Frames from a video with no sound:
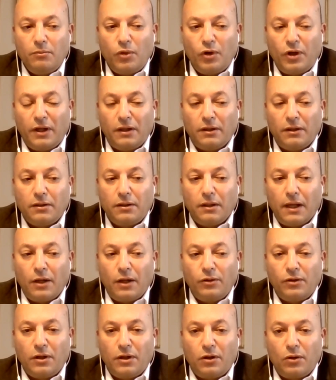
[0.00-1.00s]
putting
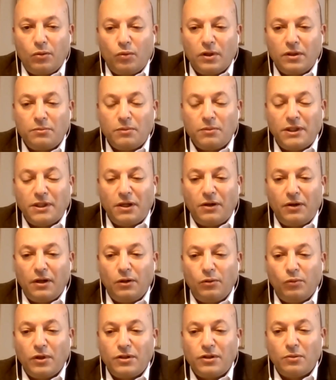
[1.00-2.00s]
out there what's material
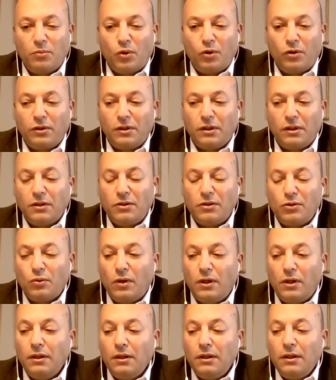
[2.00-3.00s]
and what's important and so
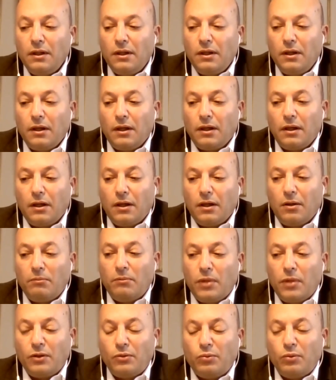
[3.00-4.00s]
on.
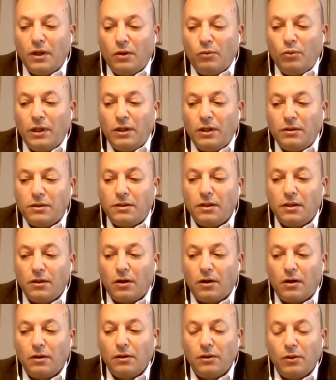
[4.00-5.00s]
But we still
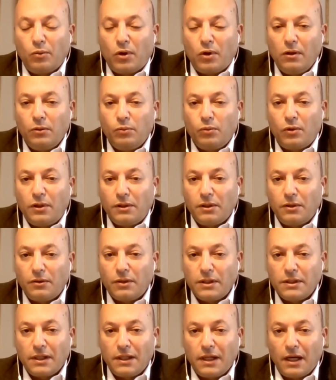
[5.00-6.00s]
are in a world where there
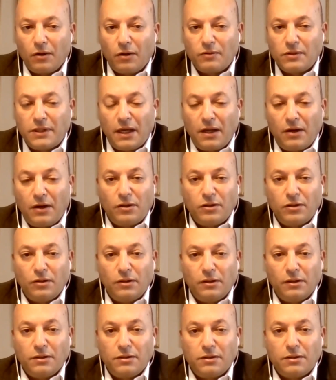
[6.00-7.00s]
is a lack of standards
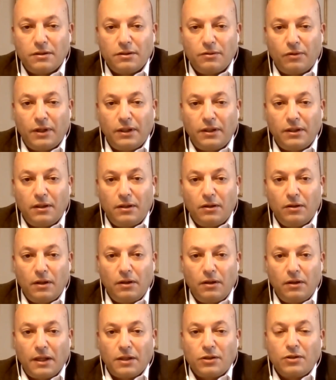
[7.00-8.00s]
on this, right?
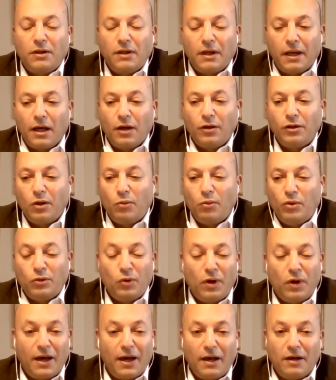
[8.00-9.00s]
And yes, in accounting we
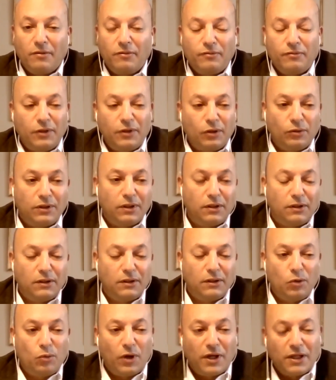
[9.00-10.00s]
do have
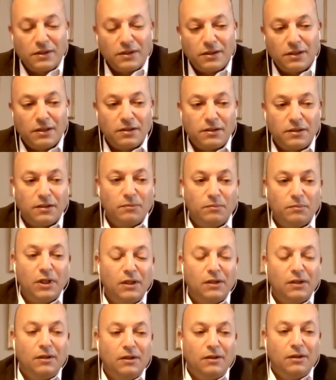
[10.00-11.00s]
the U.S. system
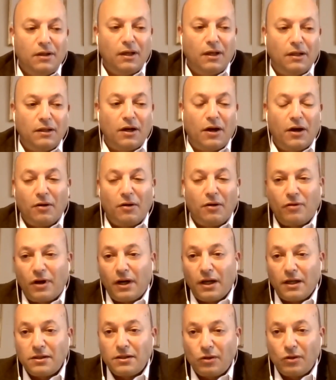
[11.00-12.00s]
and the
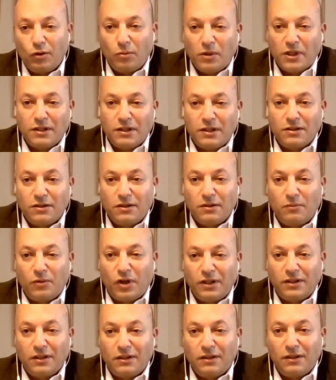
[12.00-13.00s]
IFRS global system,
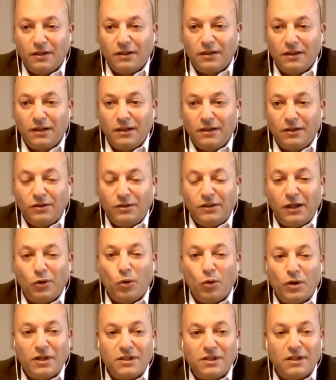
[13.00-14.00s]
right? And they
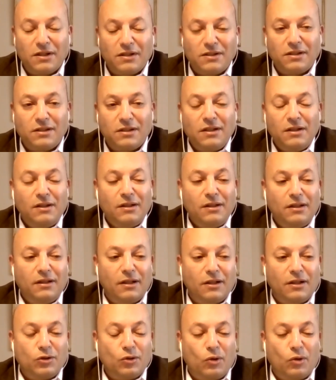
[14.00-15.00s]
coexist
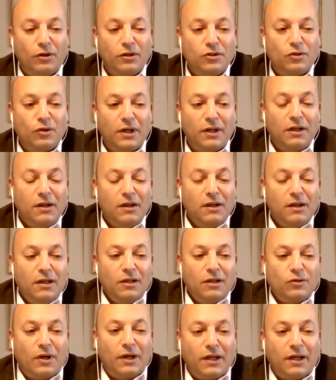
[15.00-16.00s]
and so on. So
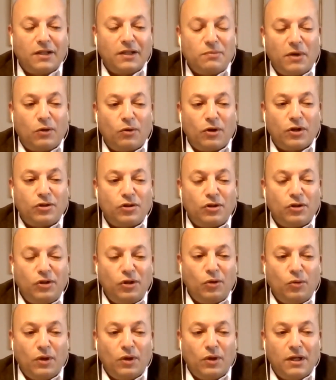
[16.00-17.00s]
I guess my question to
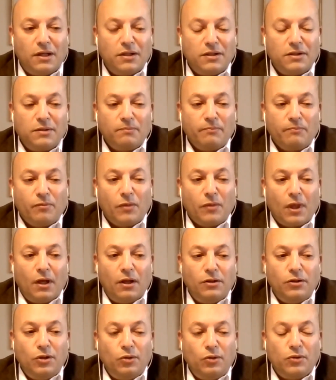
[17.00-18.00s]
you is,
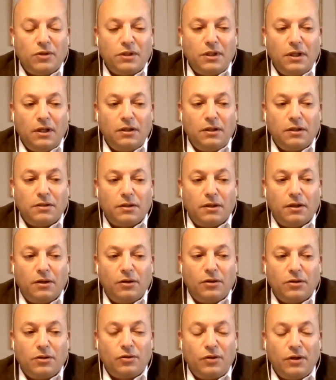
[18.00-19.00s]
do you see this
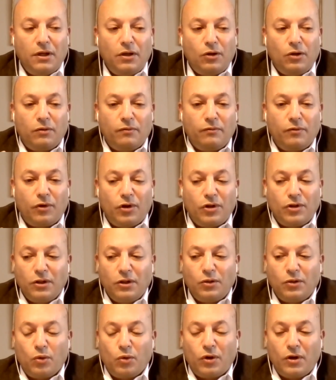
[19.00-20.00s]
industry
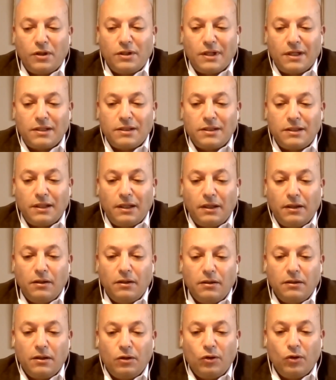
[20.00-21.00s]
converging towards a
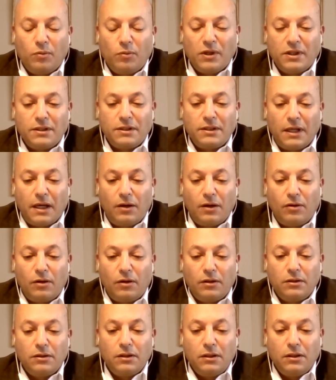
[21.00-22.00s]
single global
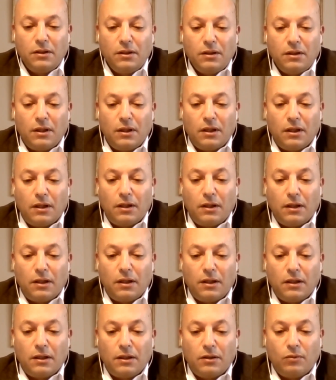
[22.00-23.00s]
standard
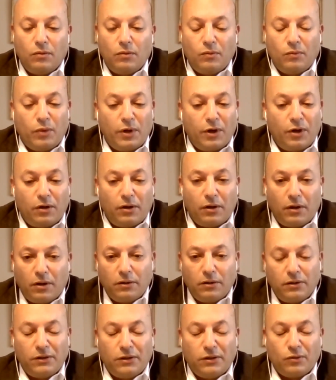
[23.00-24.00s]
where
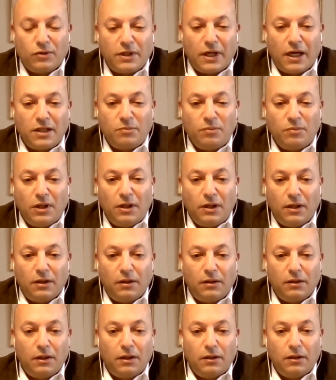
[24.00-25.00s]
SASB
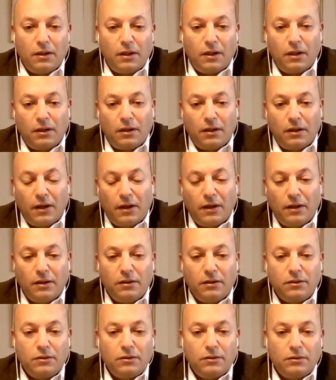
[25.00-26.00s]
and
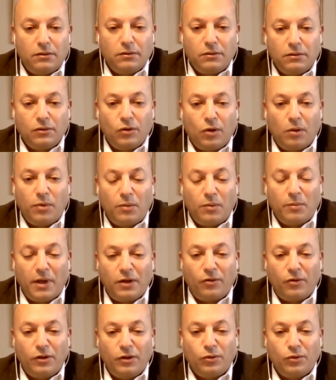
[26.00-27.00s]

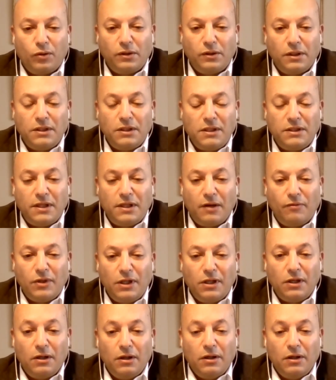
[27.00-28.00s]
complementary to it, the
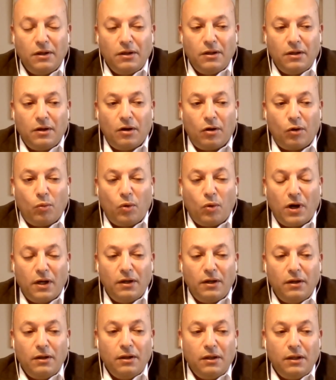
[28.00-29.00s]
TCFD, are
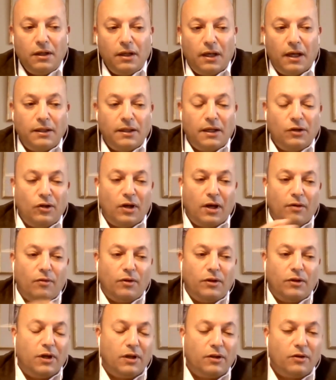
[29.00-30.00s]
one, and then you have
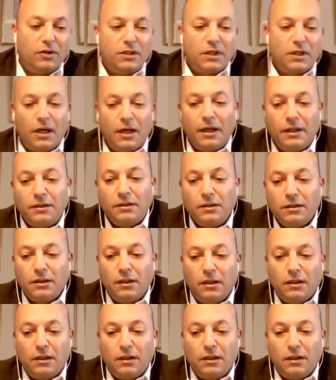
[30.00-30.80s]
on the other side